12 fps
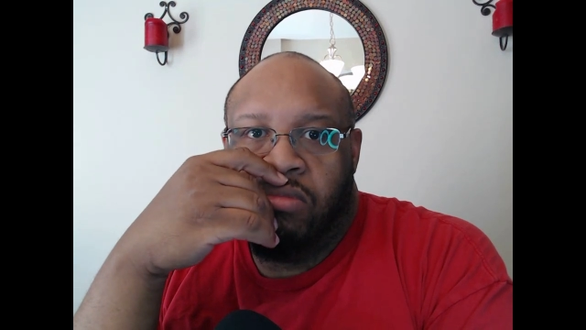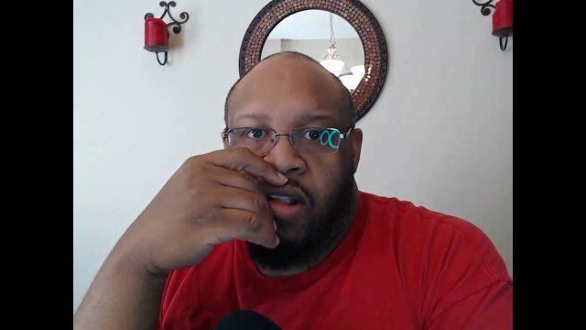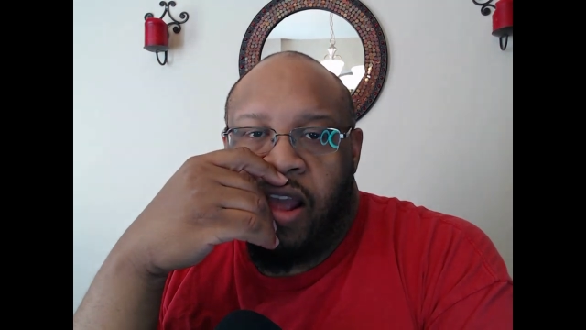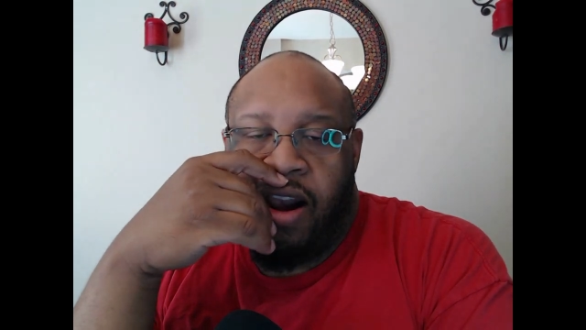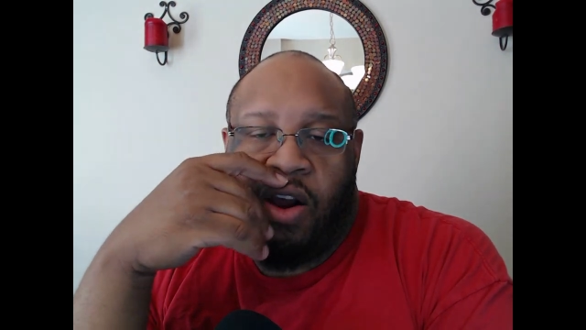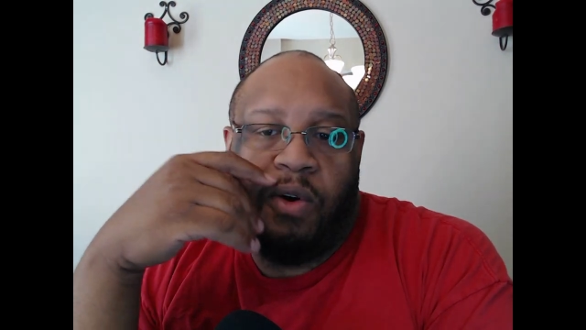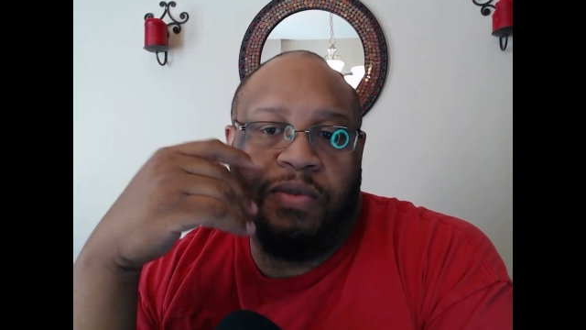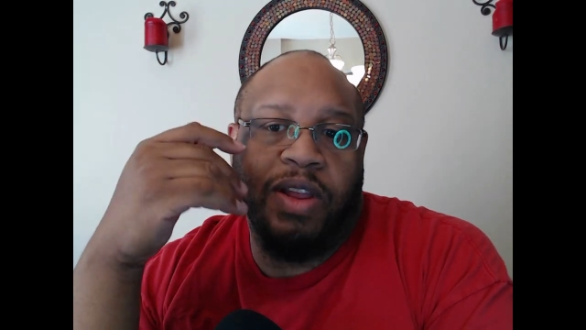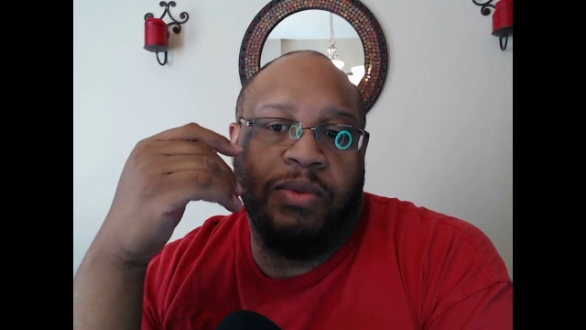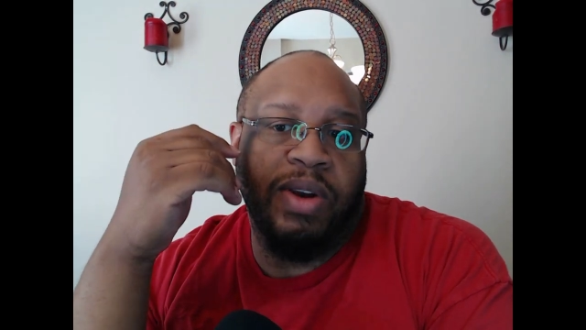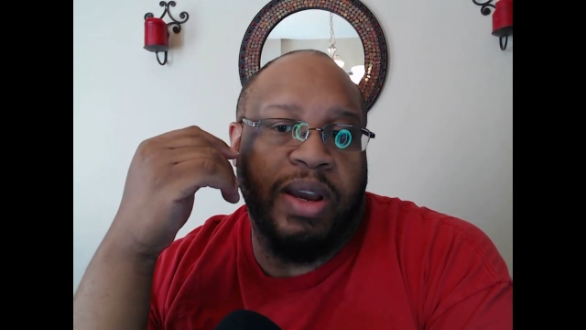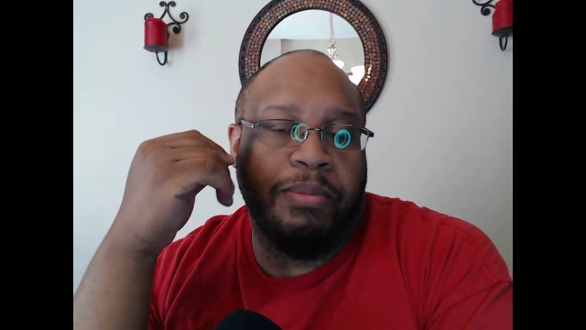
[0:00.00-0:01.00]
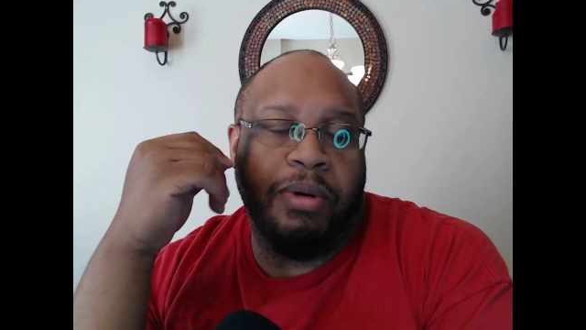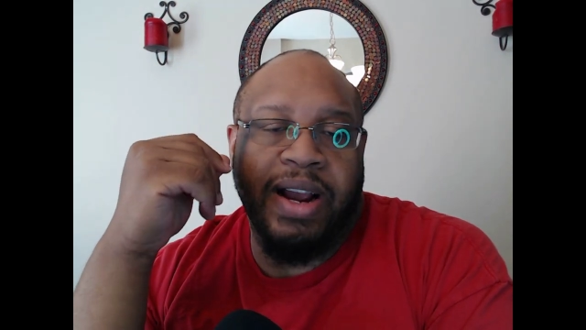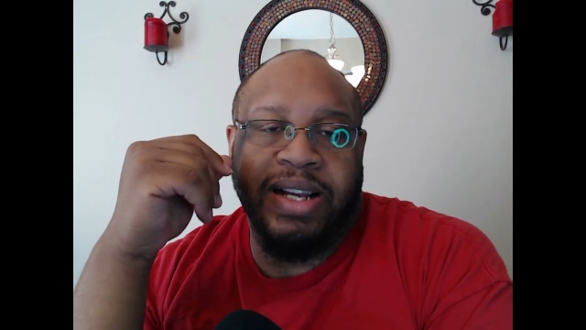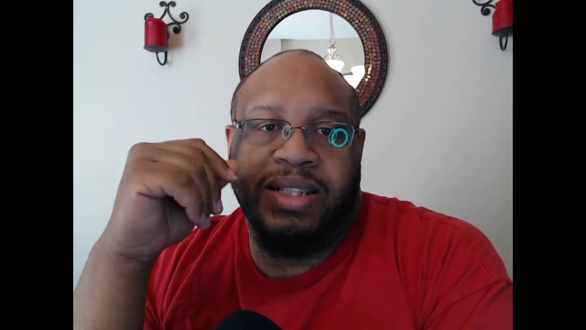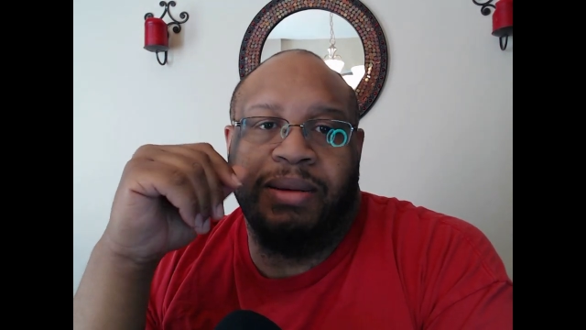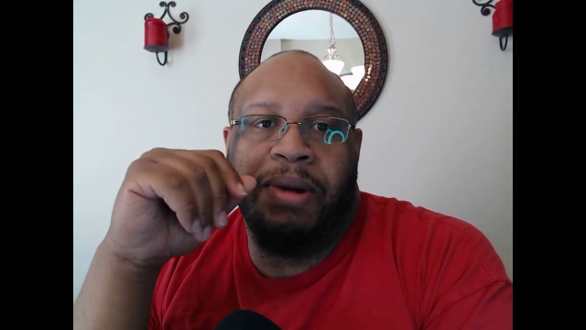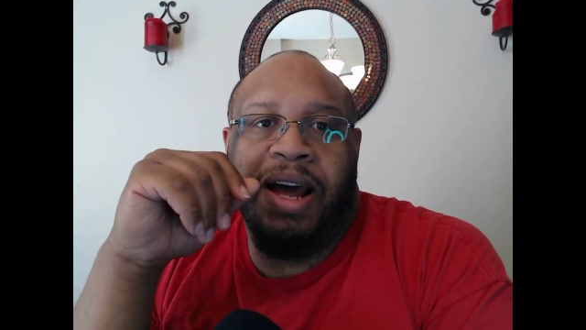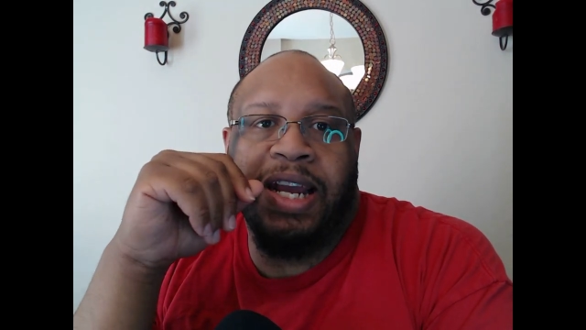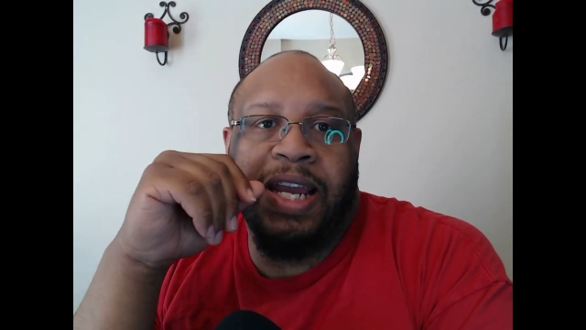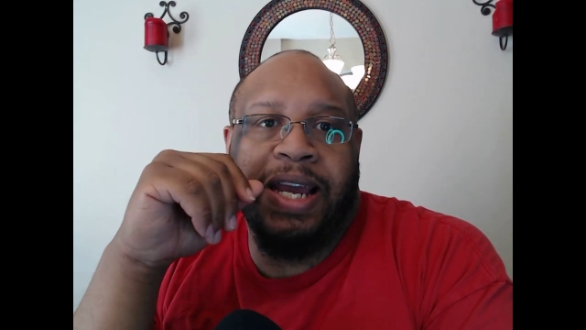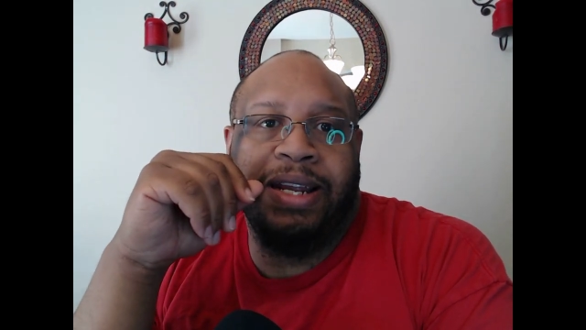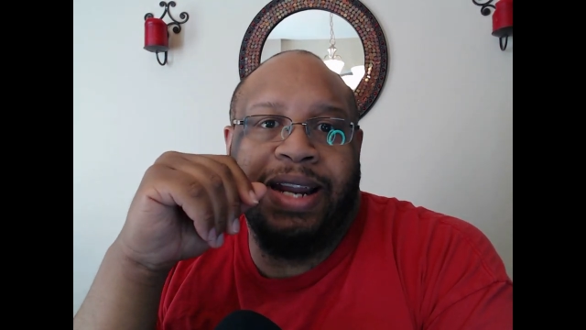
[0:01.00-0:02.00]
And hopefully we can bring
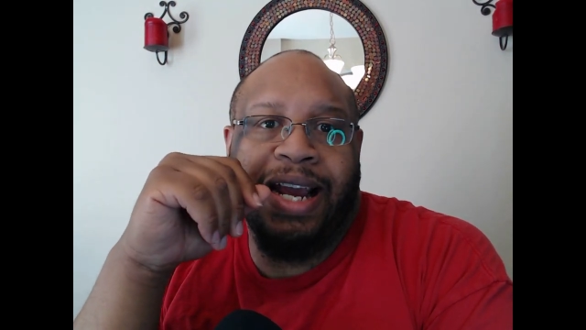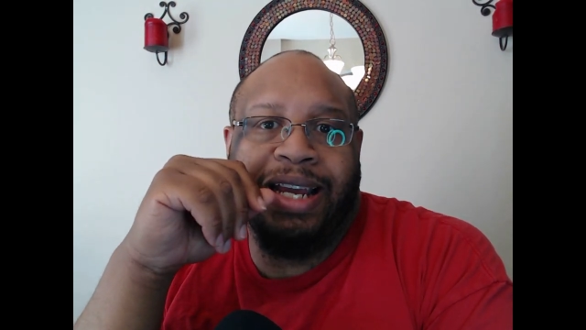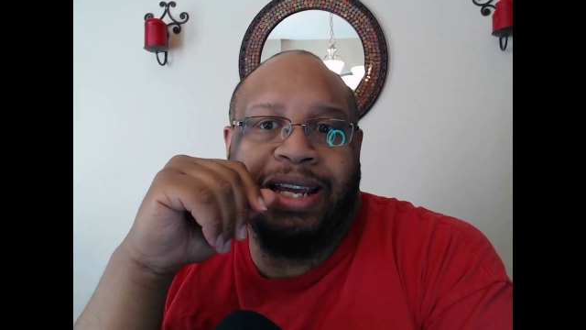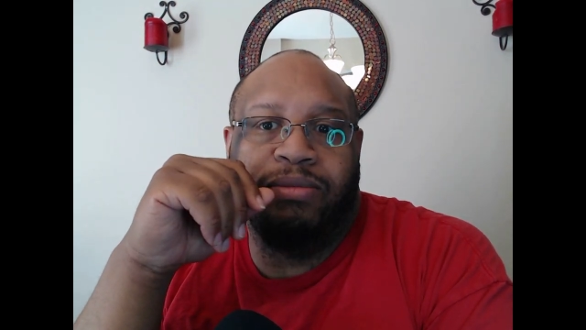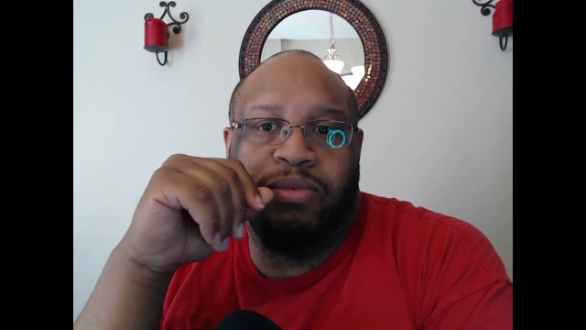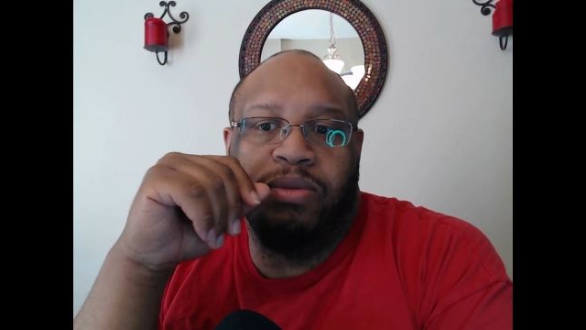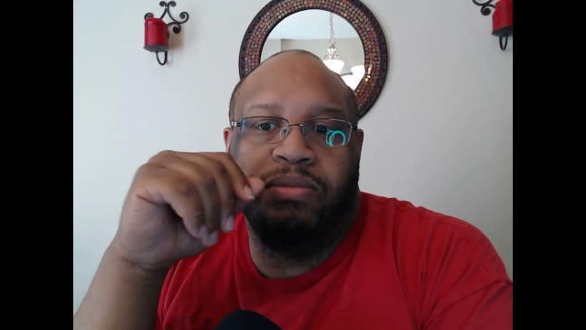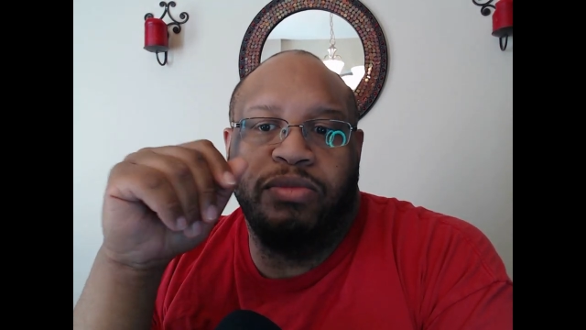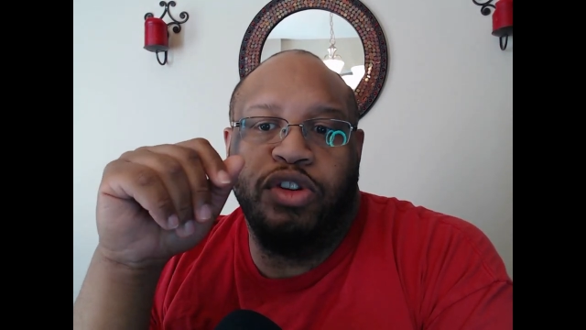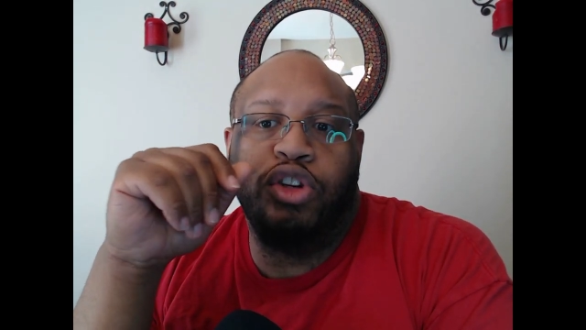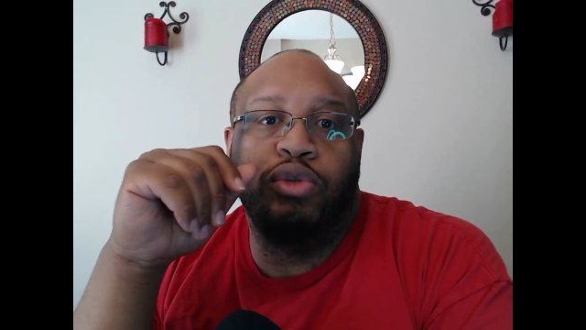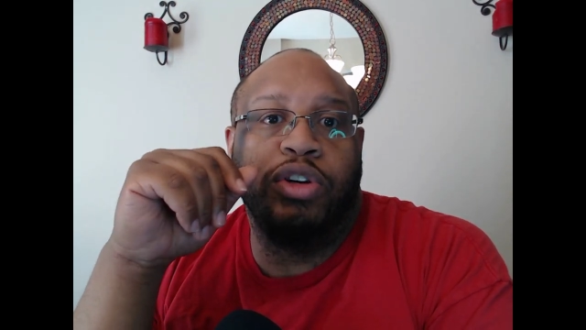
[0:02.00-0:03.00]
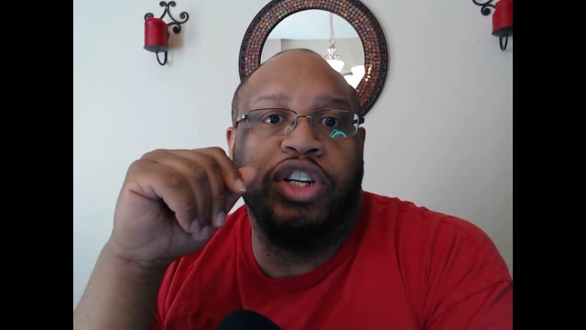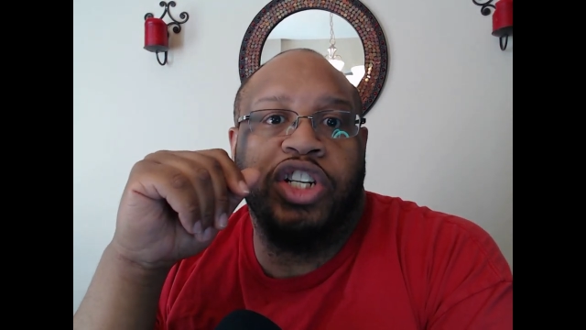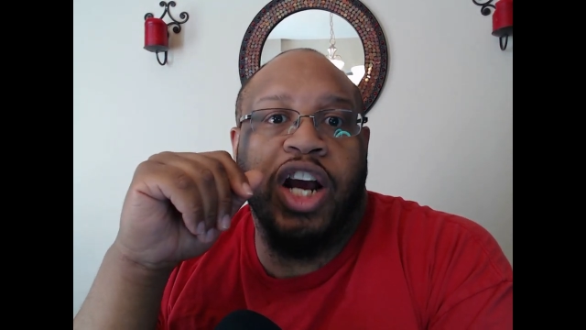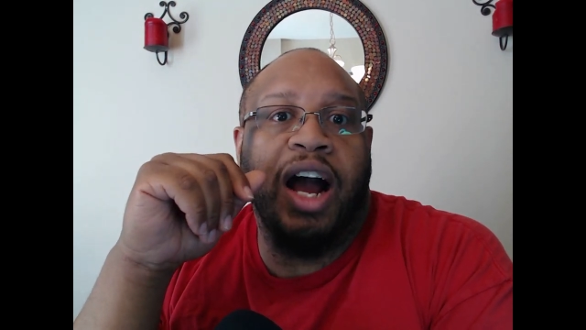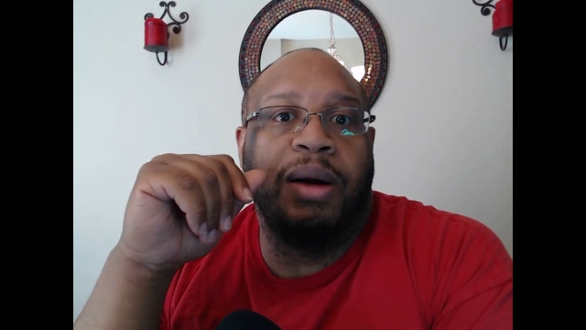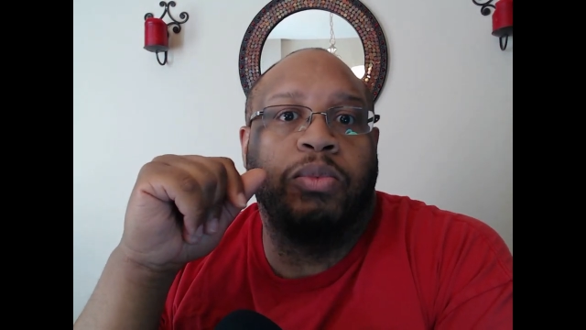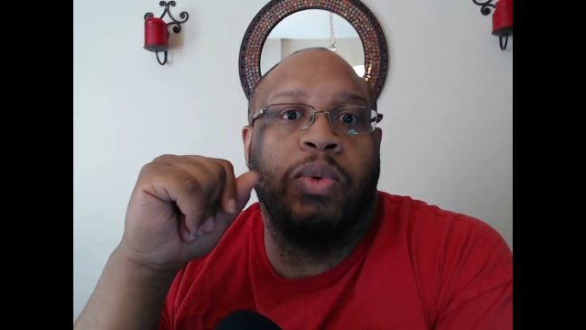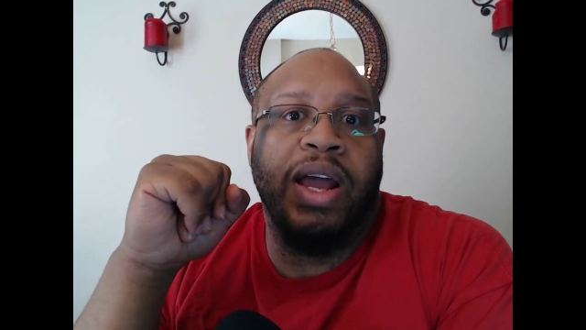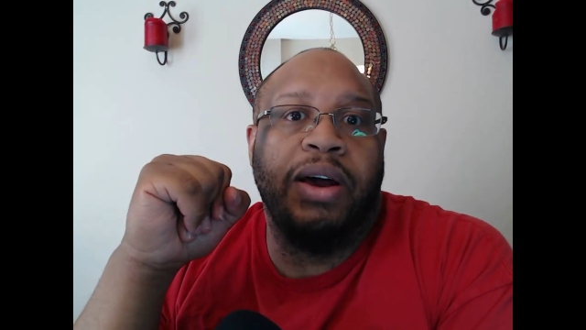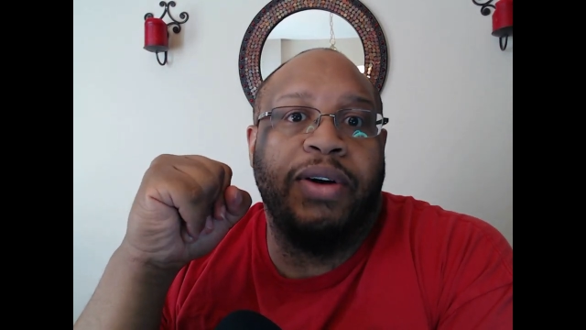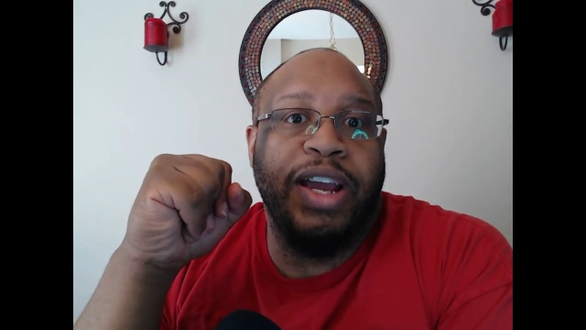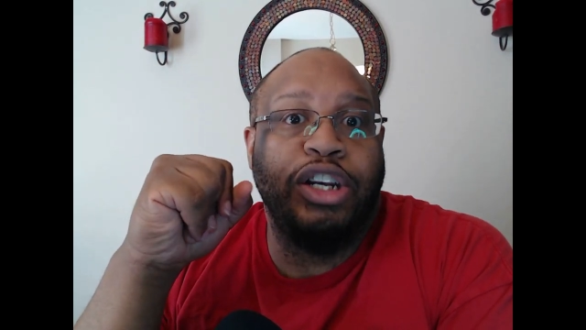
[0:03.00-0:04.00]
somebody in that can do the job
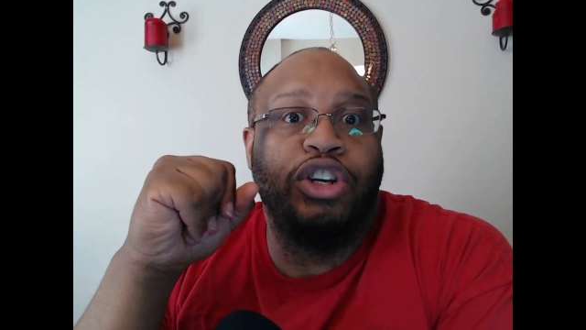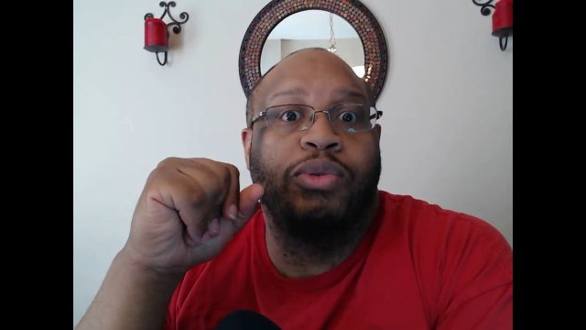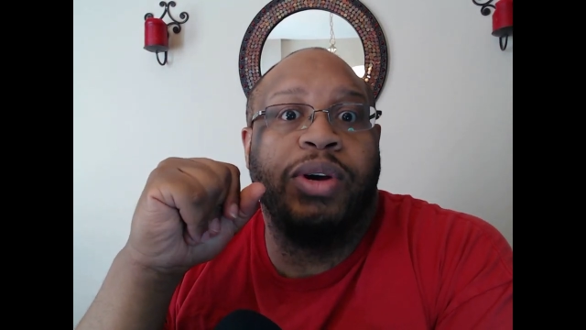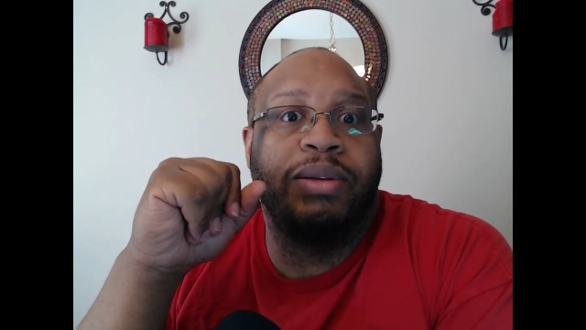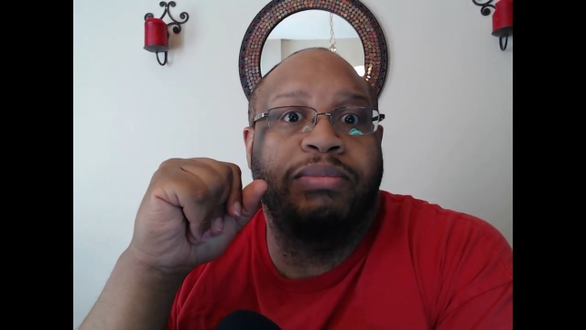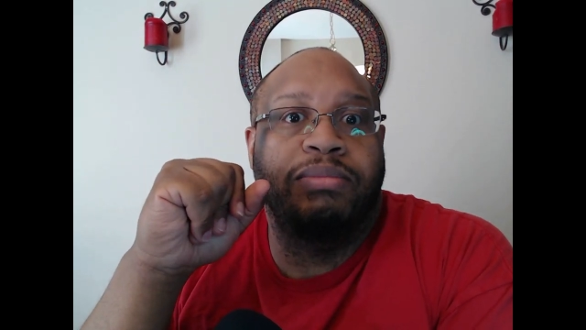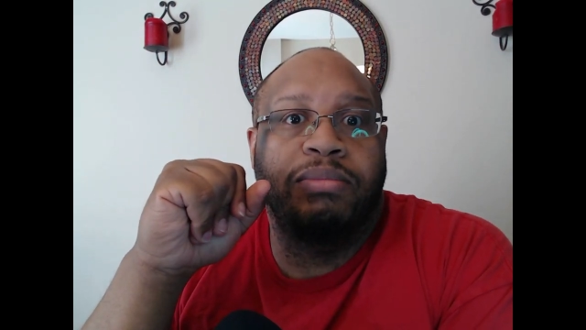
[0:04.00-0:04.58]
well and do it